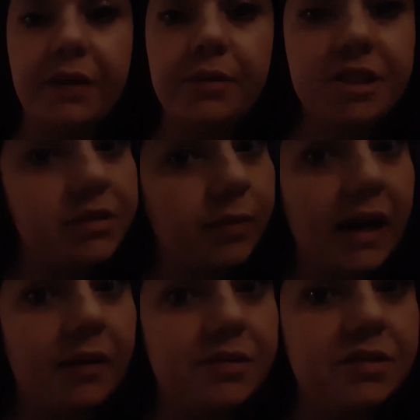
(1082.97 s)
which is what
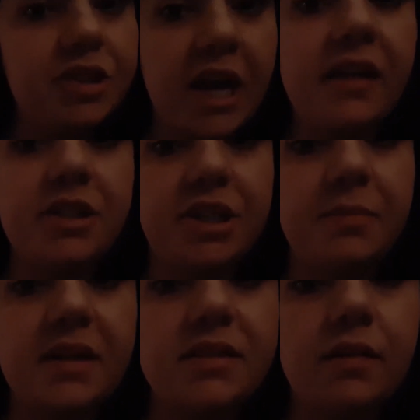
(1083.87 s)
I was challenging
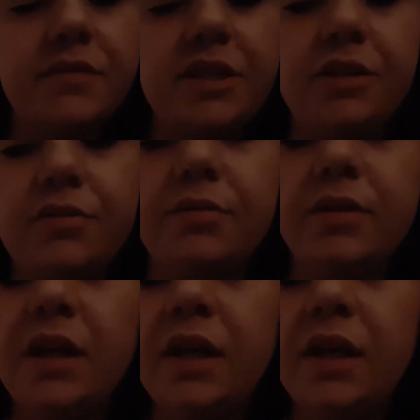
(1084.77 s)
myself to do,